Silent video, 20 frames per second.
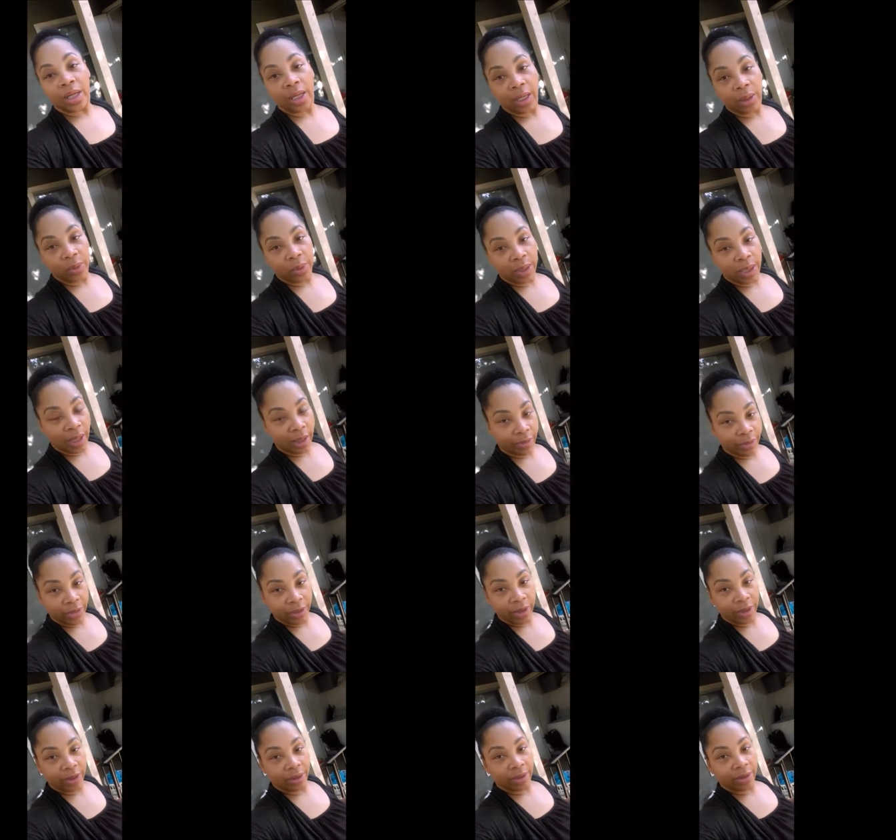and we got
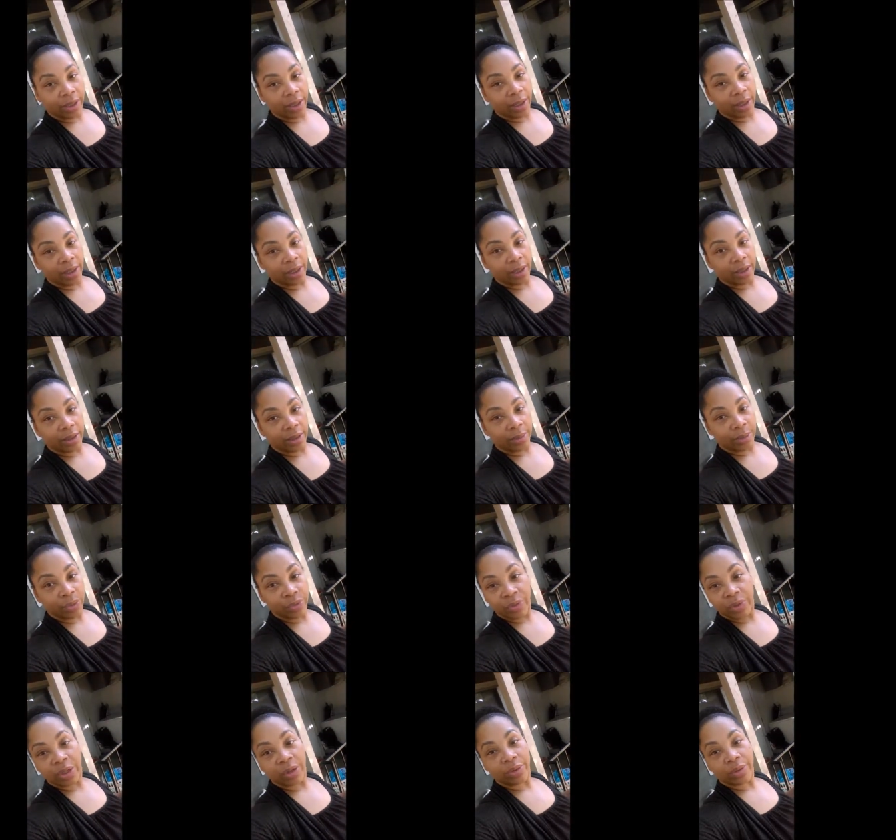there, and the
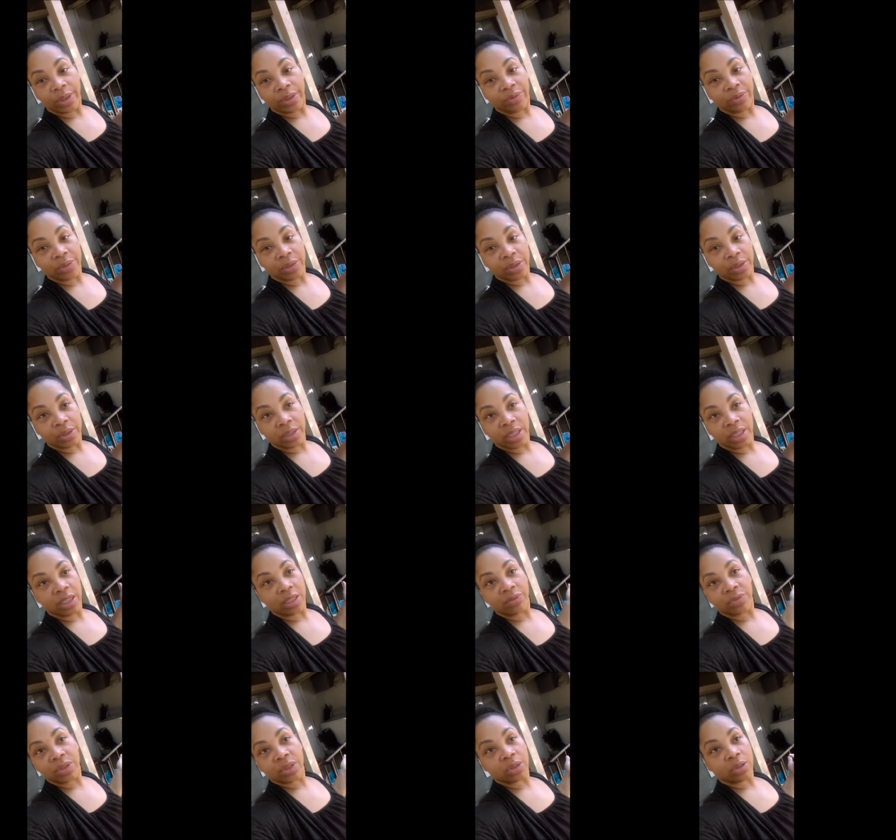movie didn't
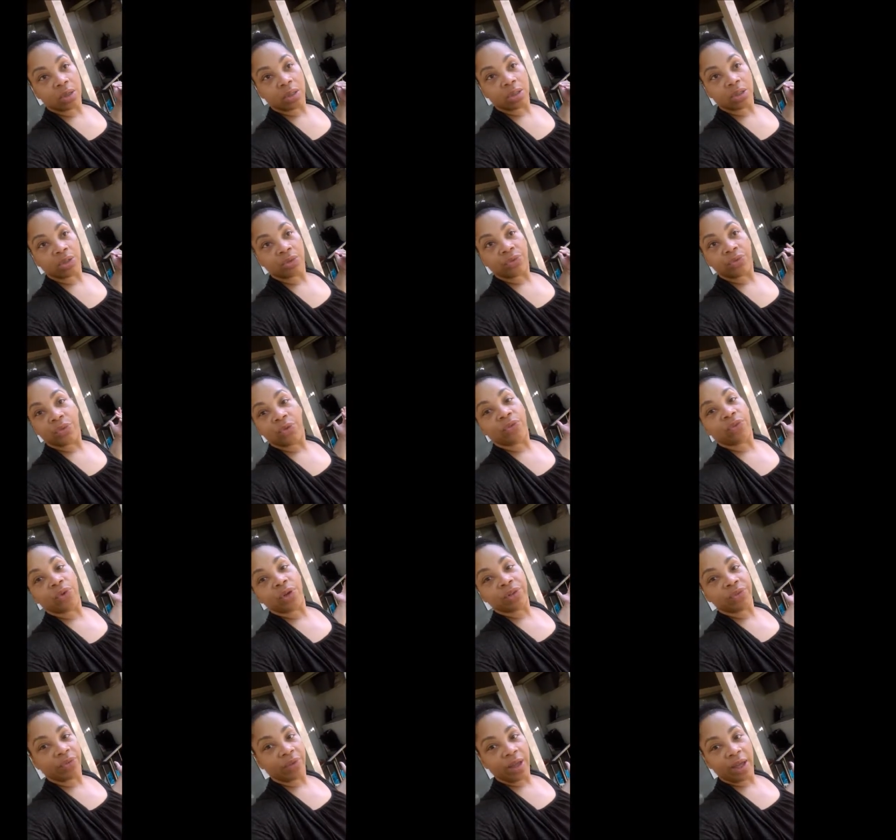even start until
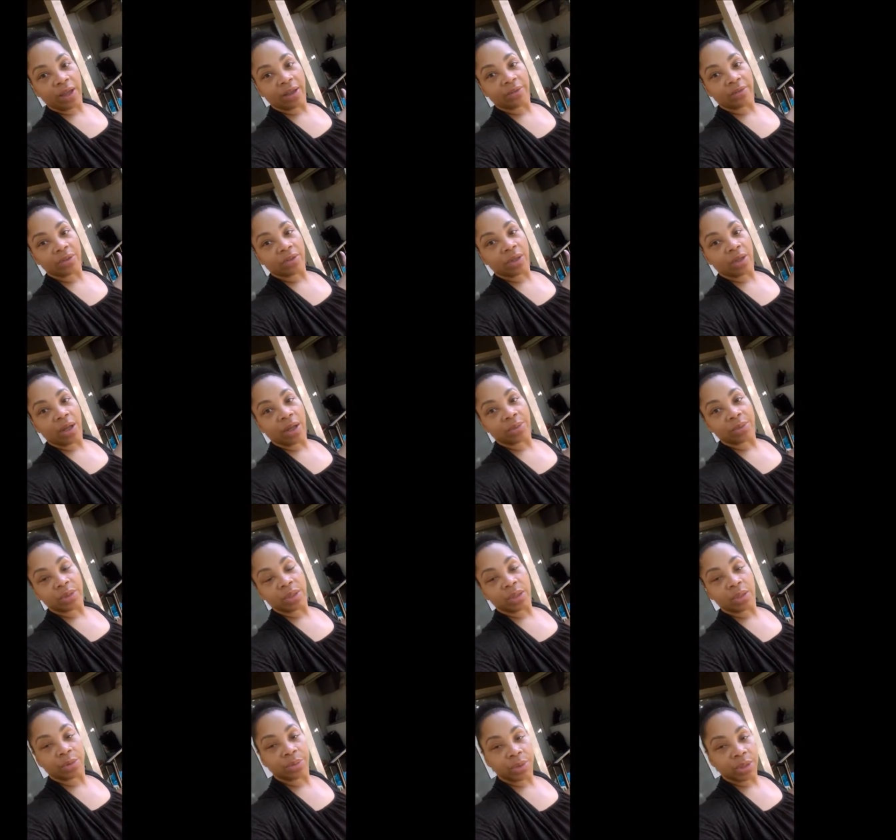4:45. So I was
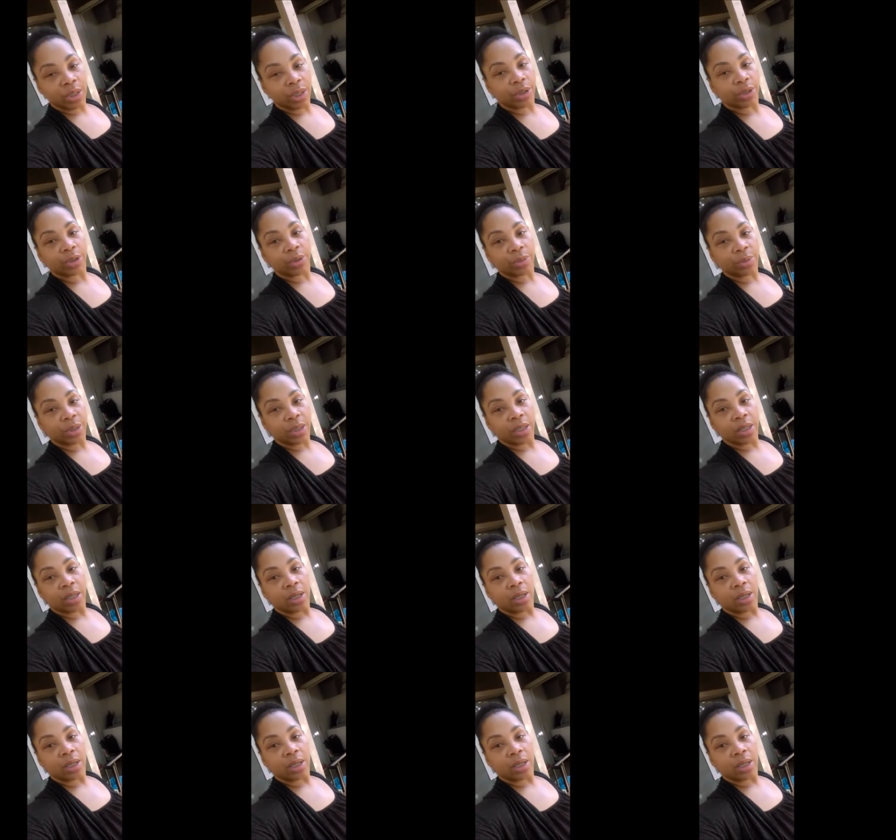a little perturbed.